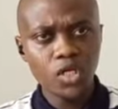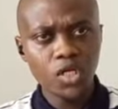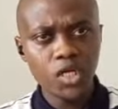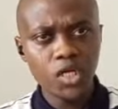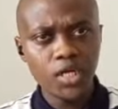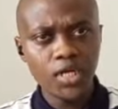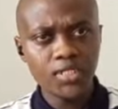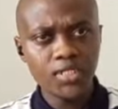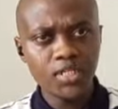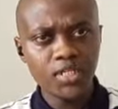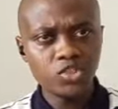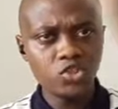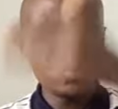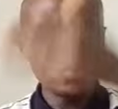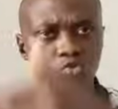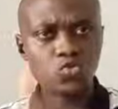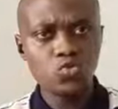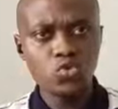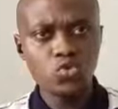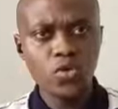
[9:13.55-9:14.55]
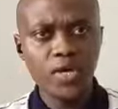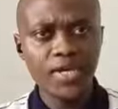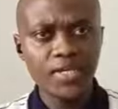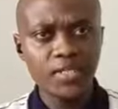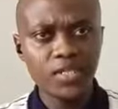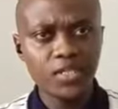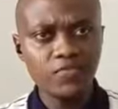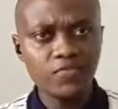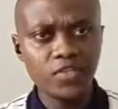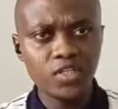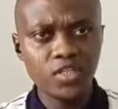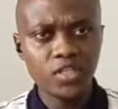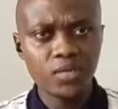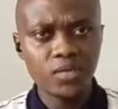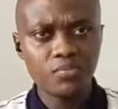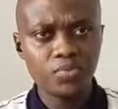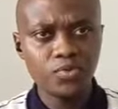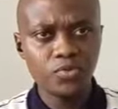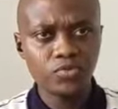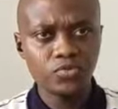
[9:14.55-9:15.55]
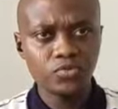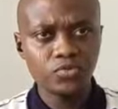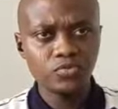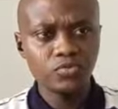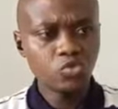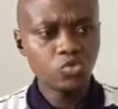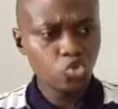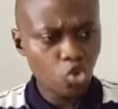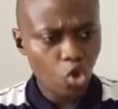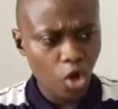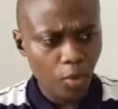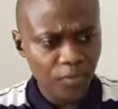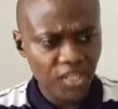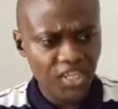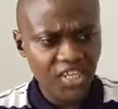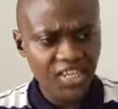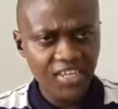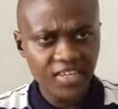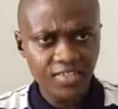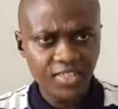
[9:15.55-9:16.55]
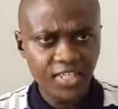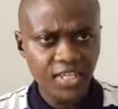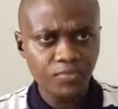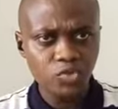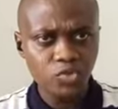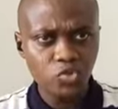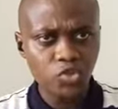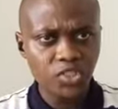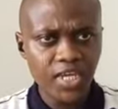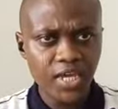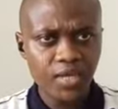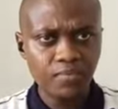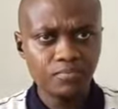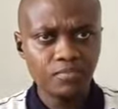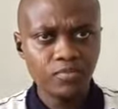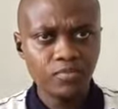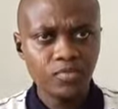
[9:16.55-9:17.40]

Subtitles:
and then you are living in abroad, communicate time to time.